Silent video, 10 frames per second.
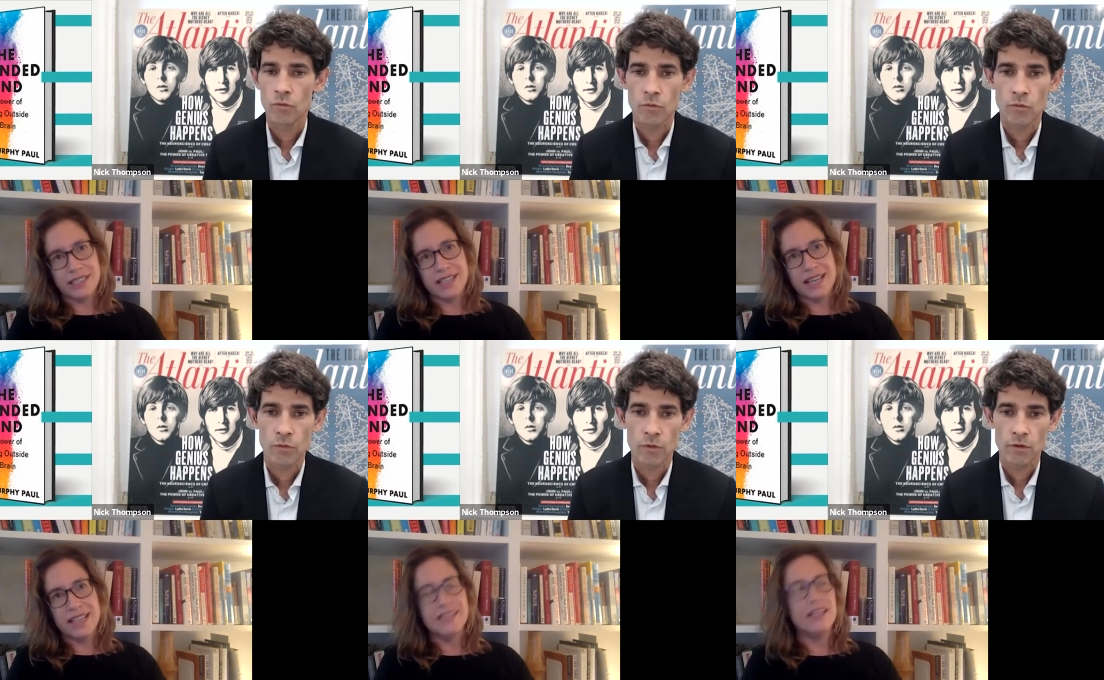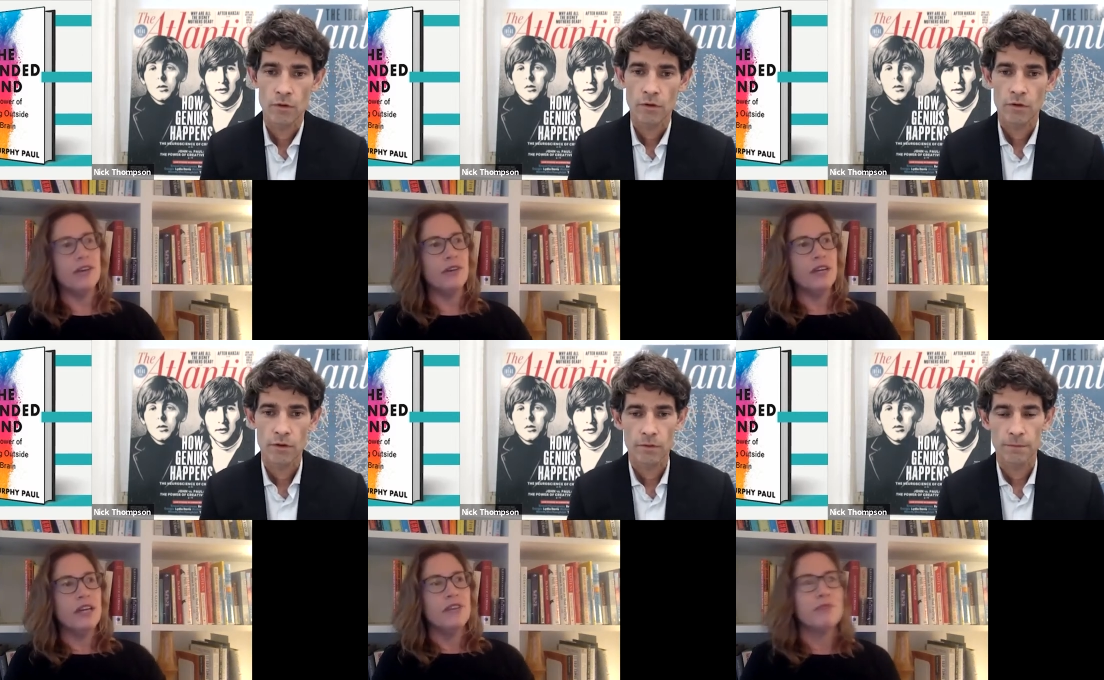Speaker 1: to say. So
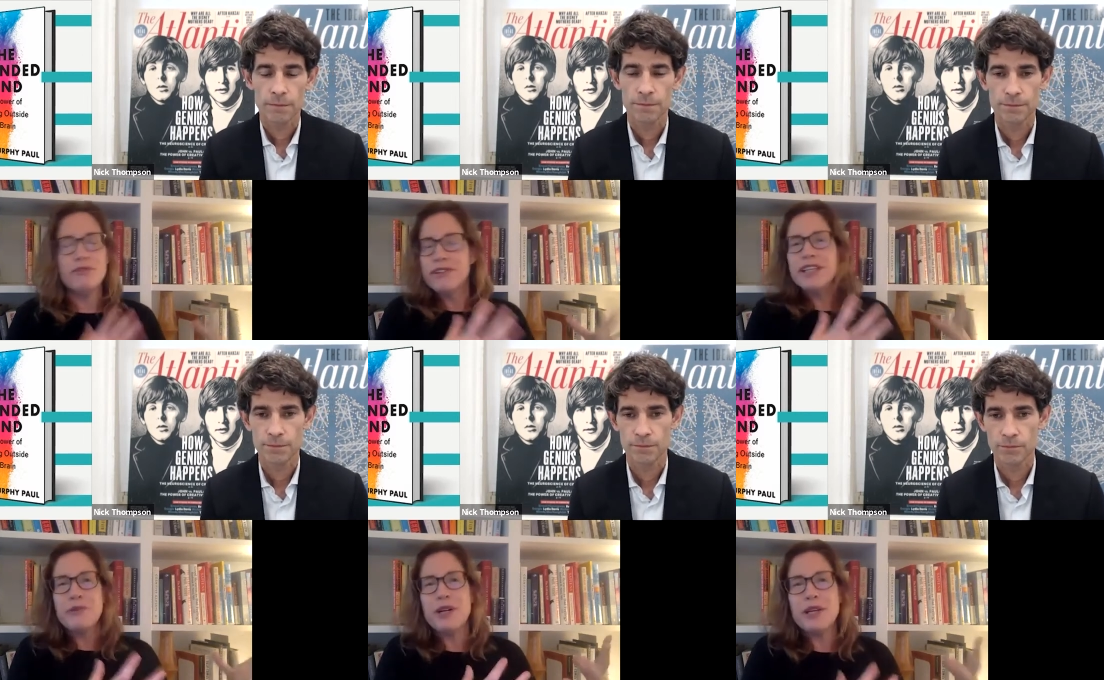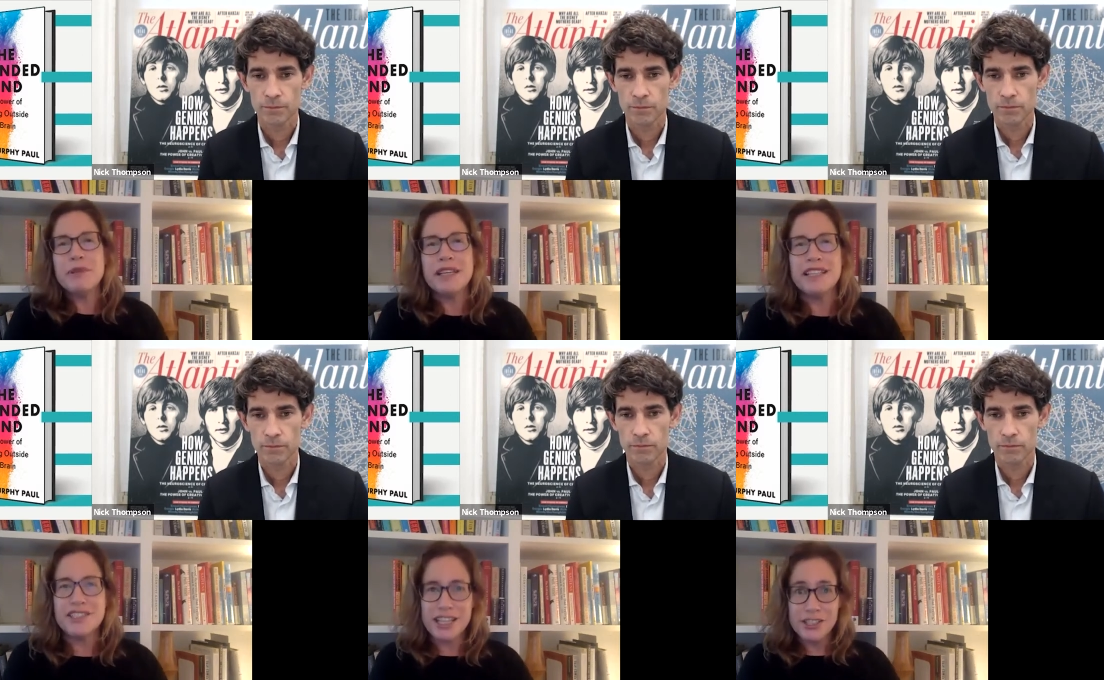we really want to
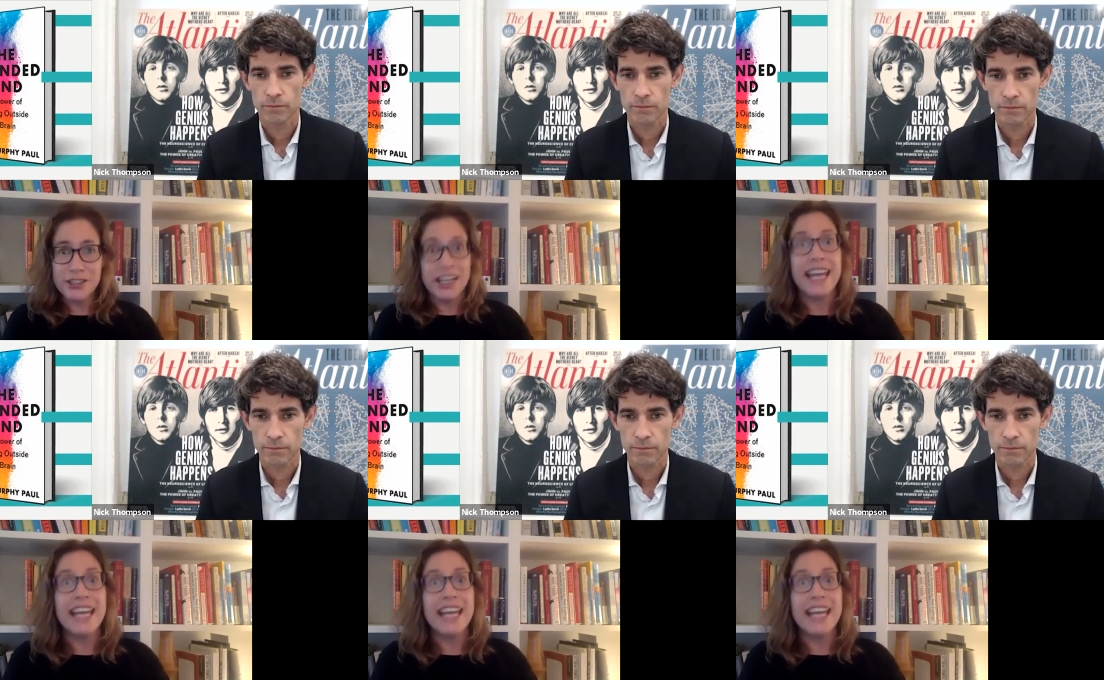be gesturing